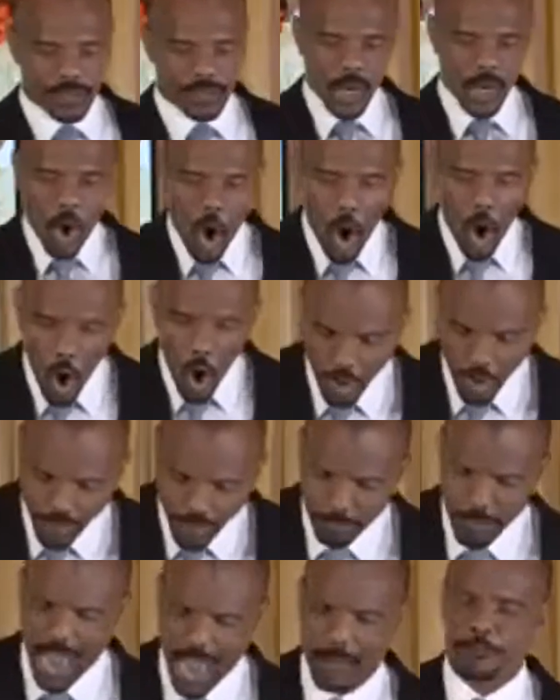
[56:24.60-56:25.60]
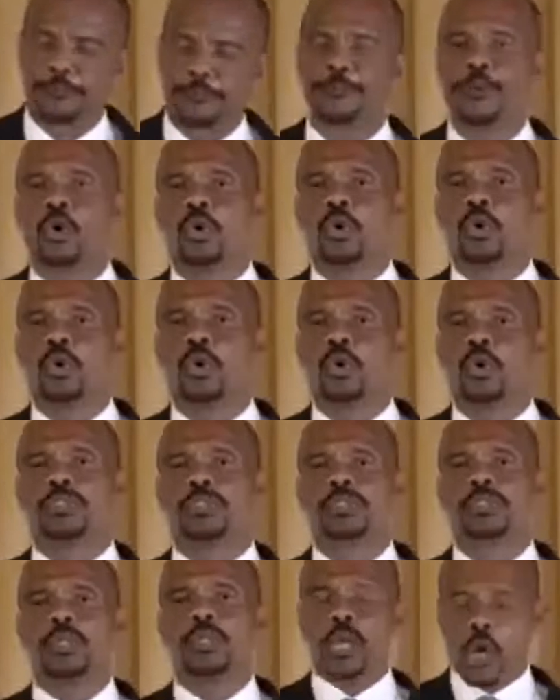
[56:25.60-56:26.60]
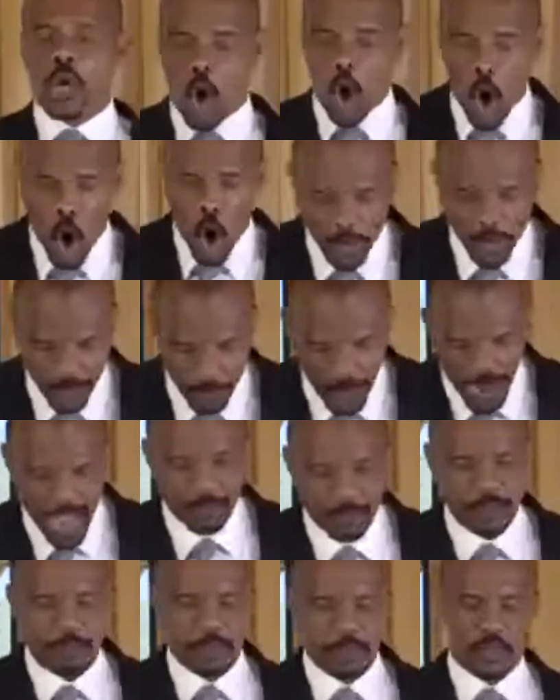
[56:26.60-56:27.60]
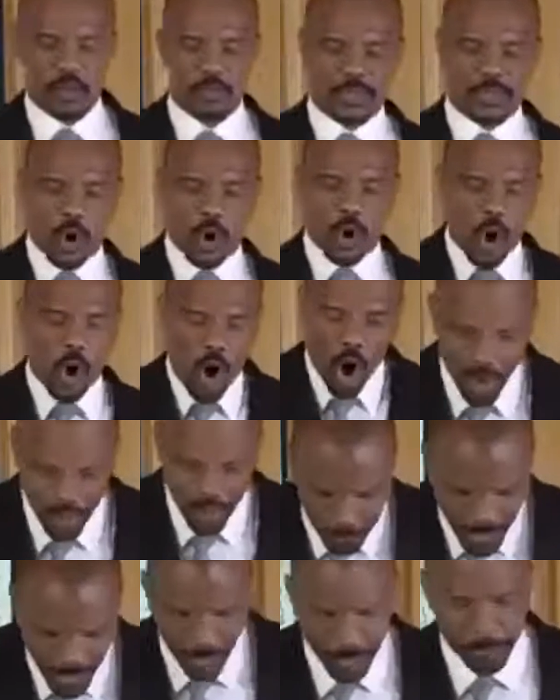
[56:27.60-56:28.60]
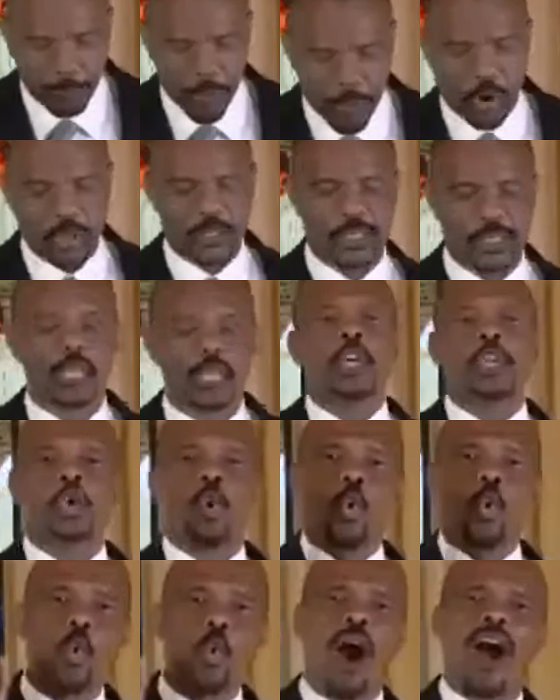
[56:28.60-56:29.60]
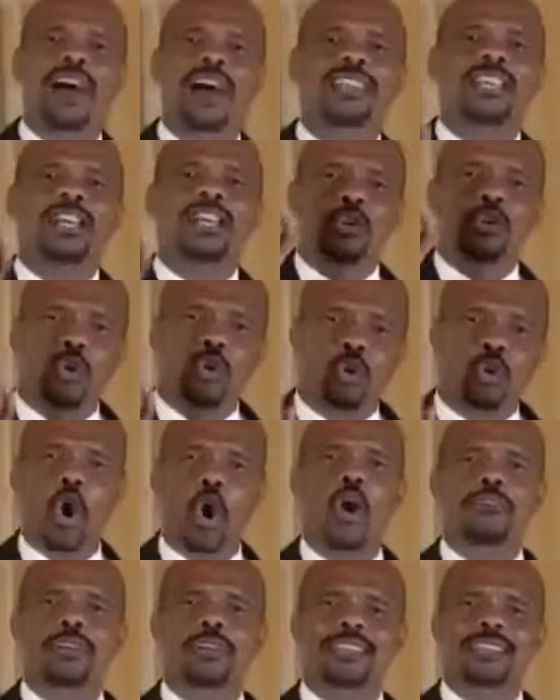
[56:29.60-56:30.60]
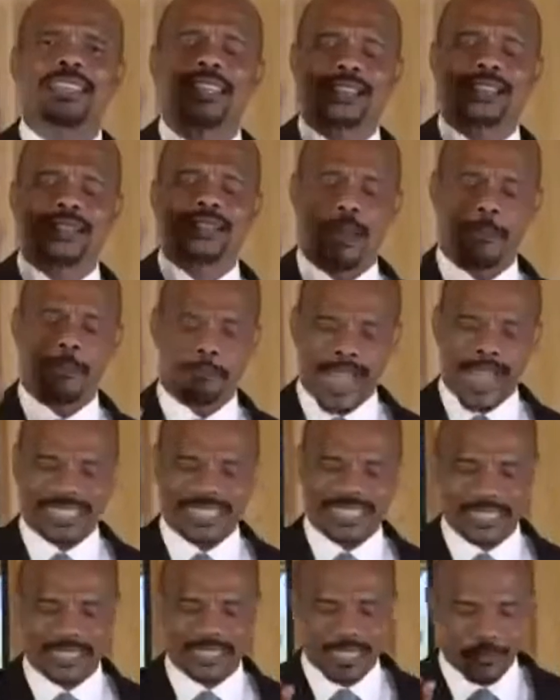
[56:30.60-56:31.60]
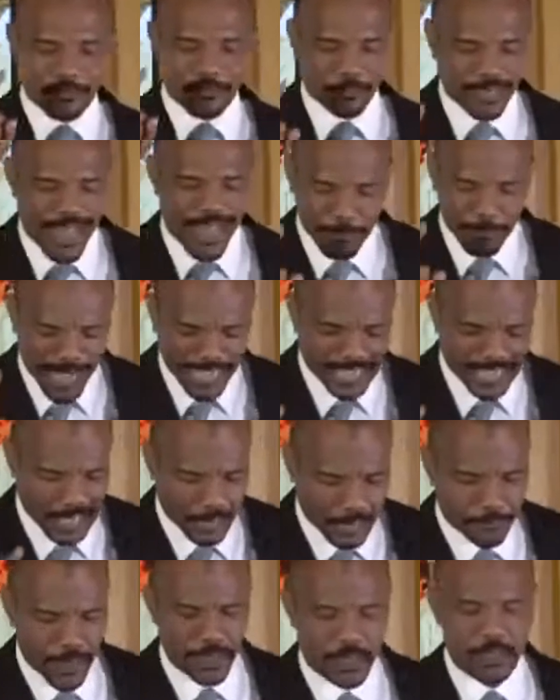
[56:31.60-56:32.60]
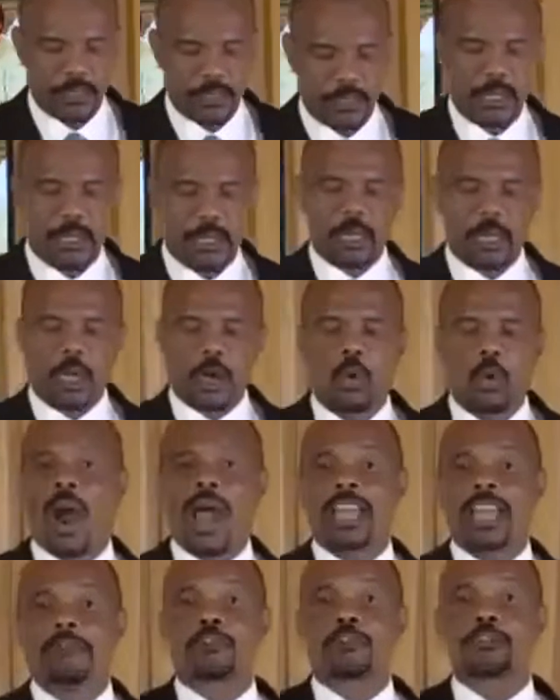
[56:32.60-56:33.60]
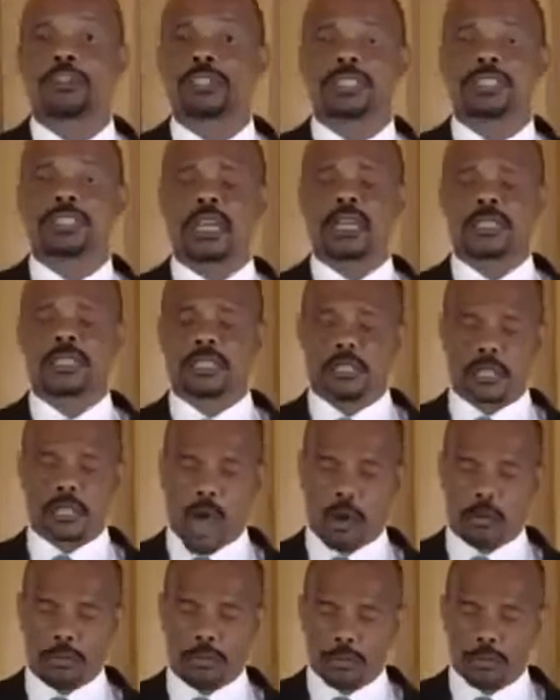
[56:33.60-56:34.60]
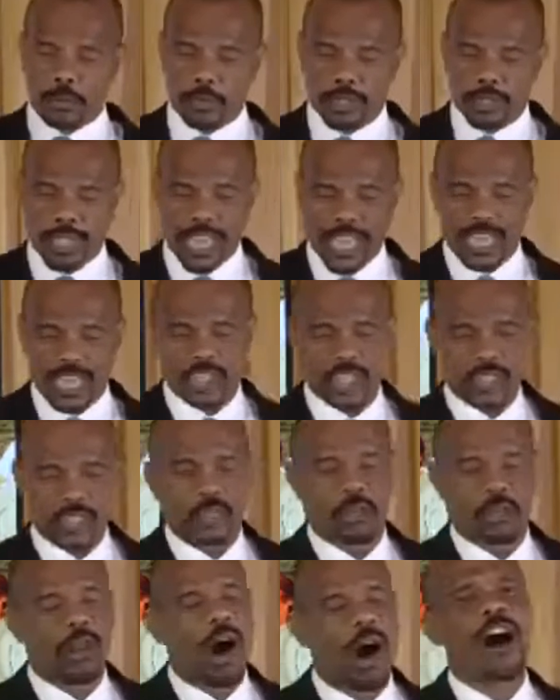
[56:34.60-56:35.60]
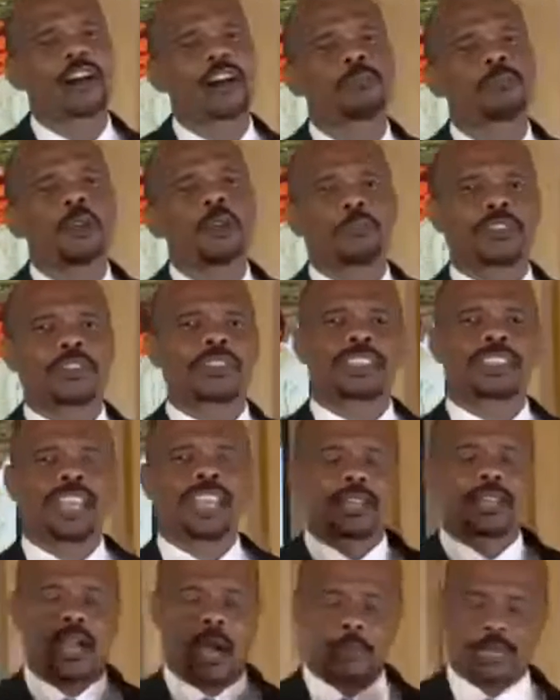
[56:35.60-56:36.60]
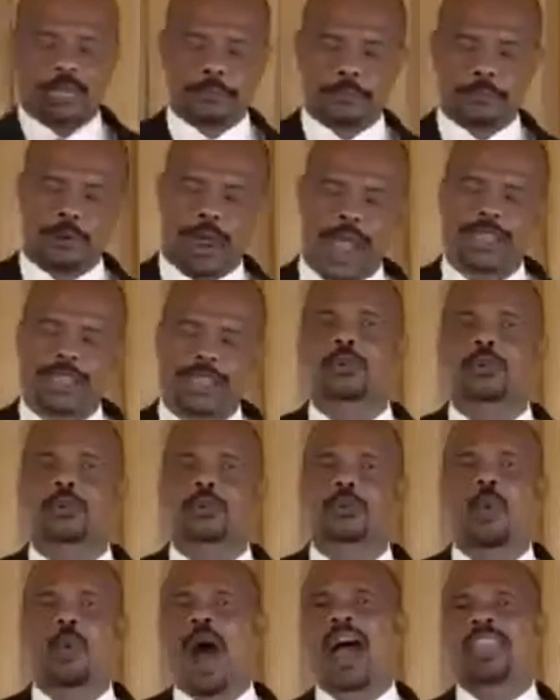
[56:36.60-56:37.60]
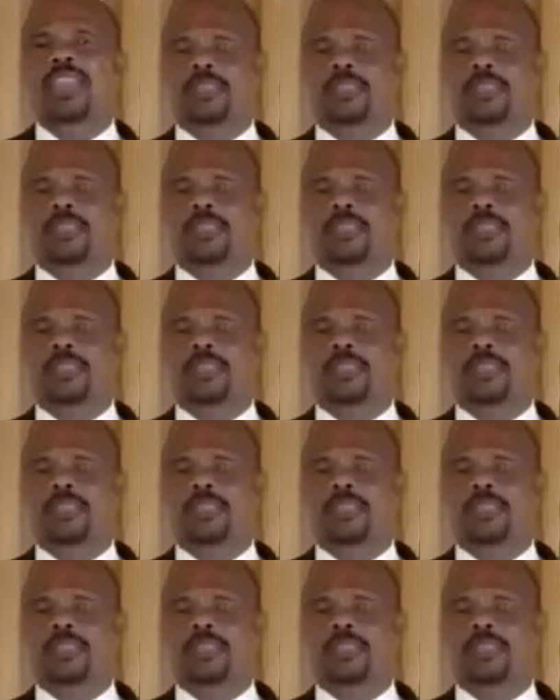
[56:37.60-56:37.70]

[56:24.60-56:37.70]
All the Bible flows, all the Bible moves, all the Bible points to one glorious and climatic, climatic event. Why have Christians down through the ages longed for the second coming of Christ? Why?